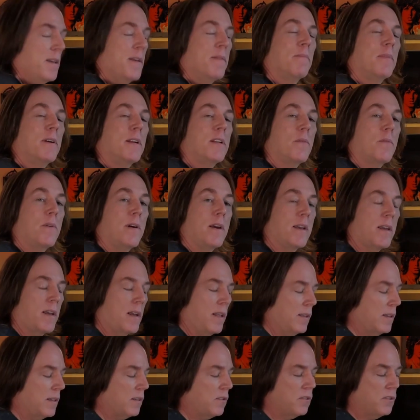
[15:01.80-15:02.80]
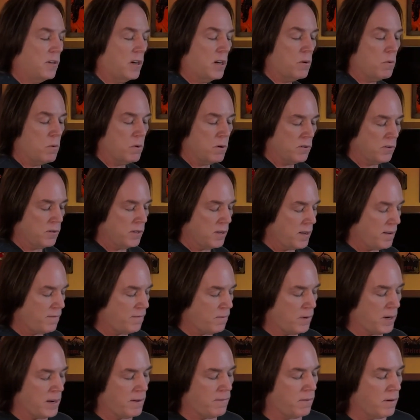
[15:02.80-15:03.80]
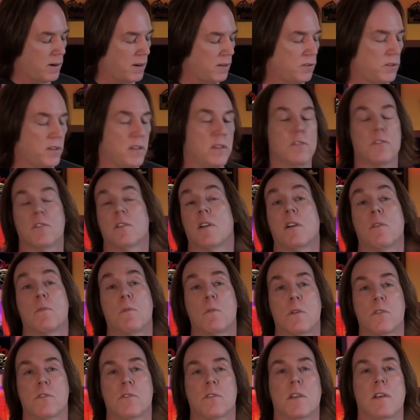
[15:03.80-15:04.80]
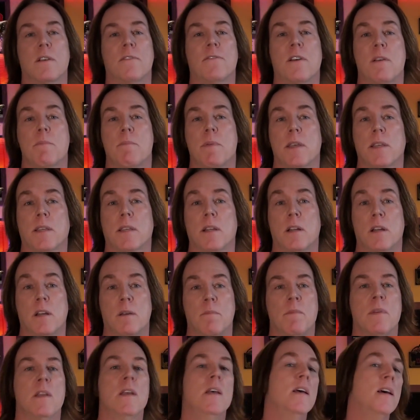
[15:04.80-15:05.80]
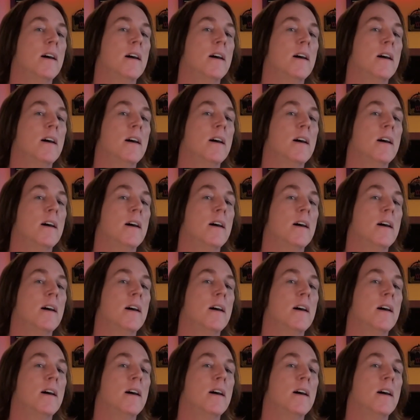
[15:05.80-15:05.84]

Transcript: But anyway, I like Star Wars stuff. Whenever I see Star Wars stuff, I pick it up.